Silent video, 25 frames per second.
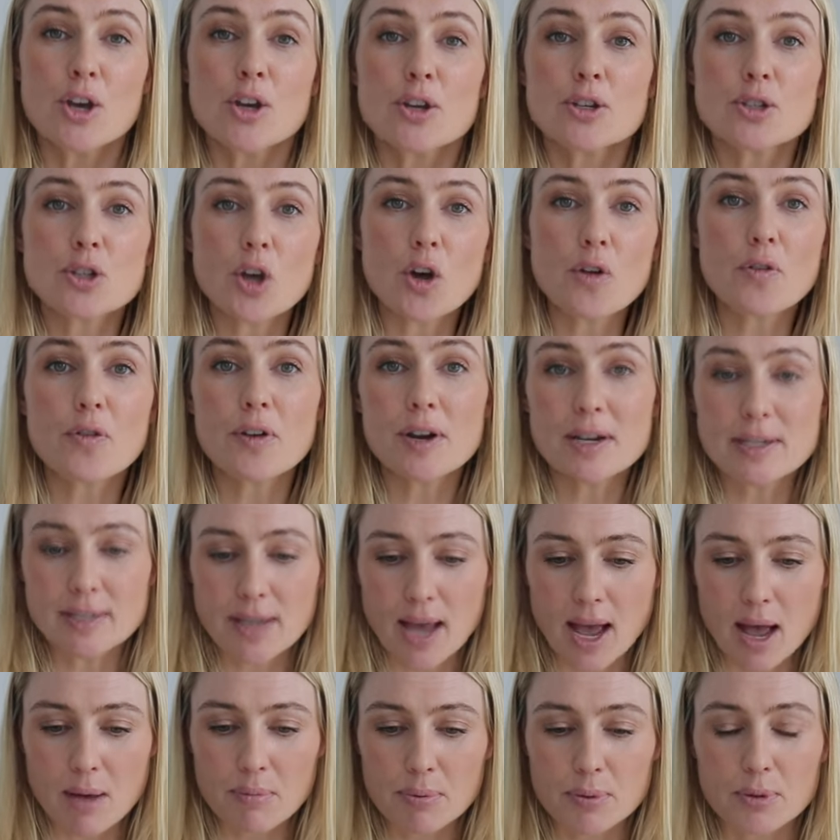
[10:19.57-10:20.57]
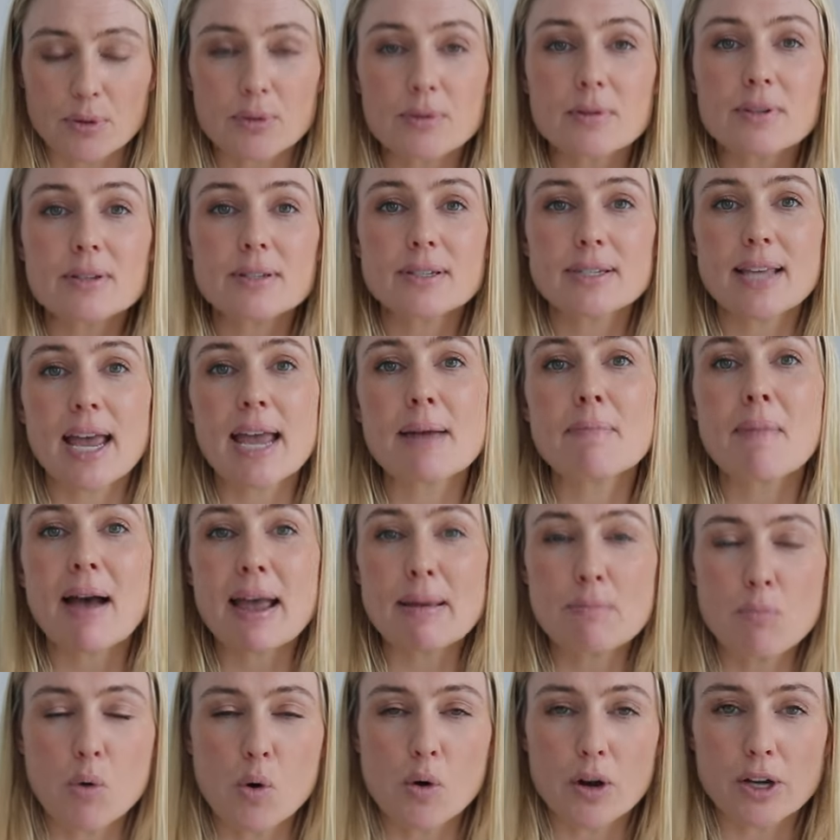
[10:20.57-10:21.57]
So for example, say
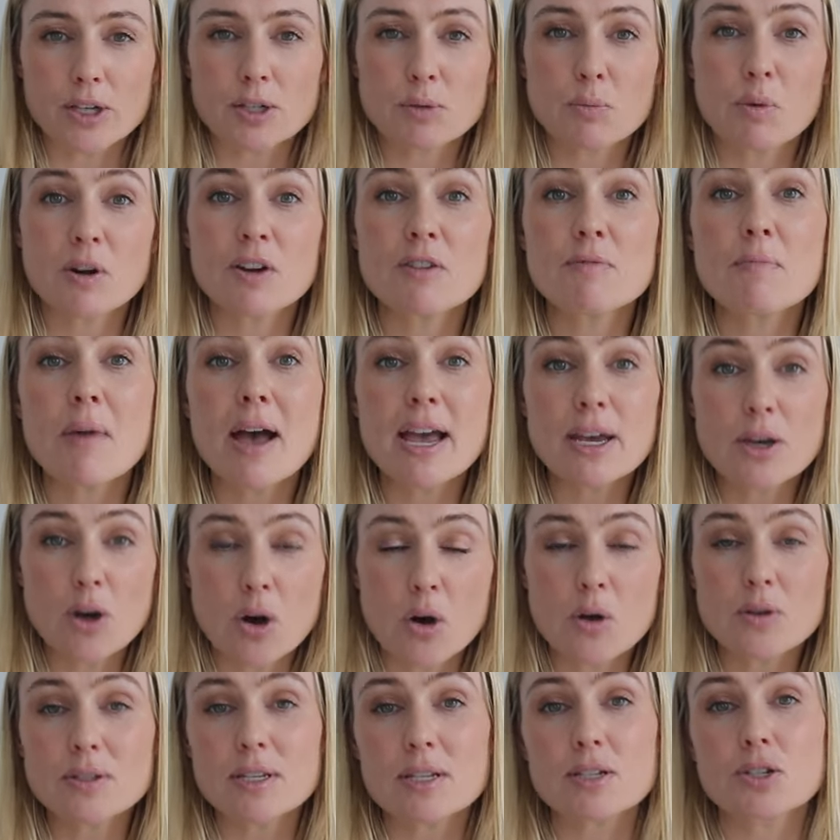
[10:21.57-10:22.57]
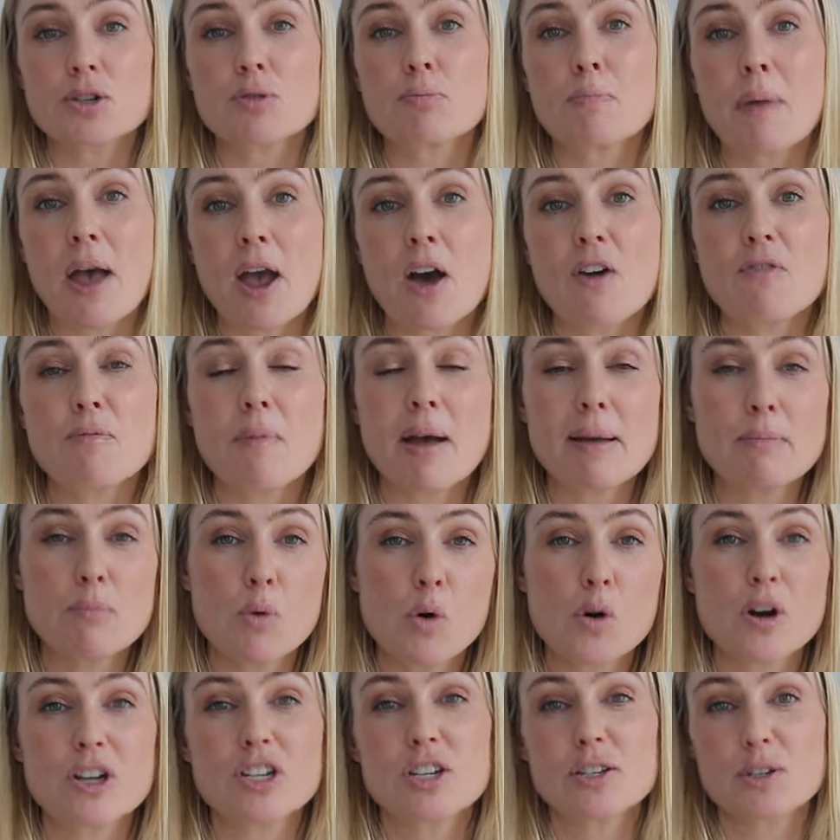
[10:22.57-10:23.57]
my mortgage. One of my goals is to pay off my
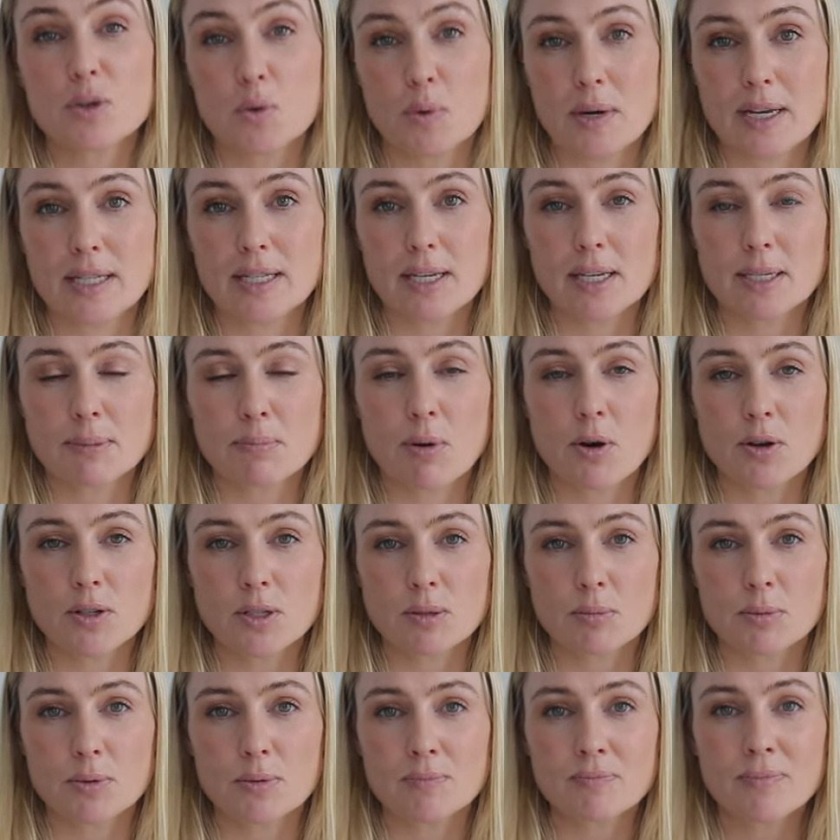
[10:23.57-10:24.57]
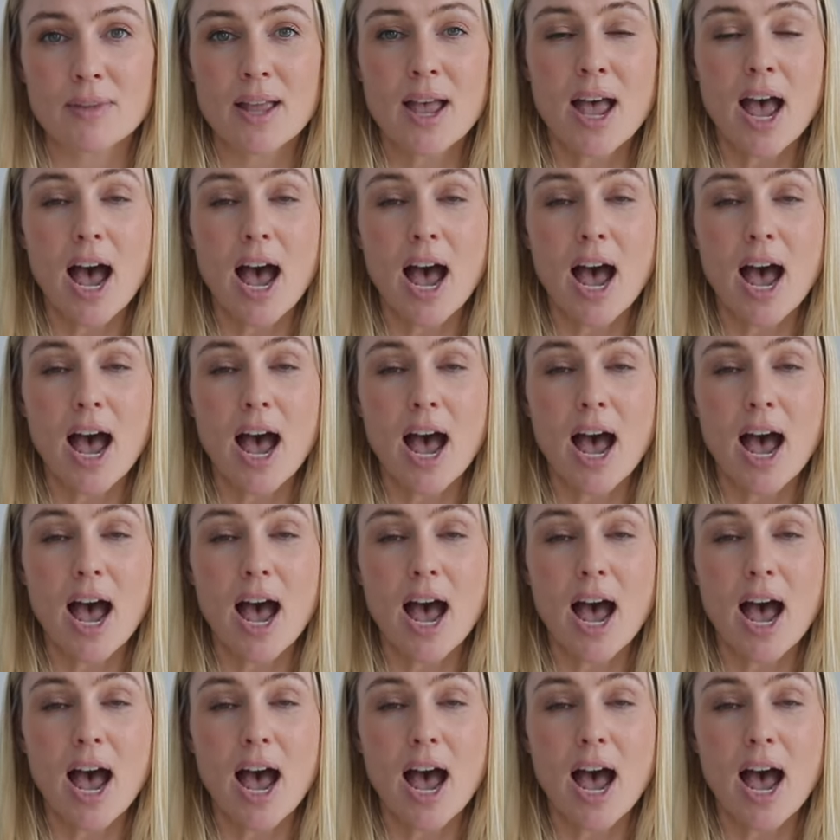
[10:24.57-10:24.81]
mortgage as quickly as possible.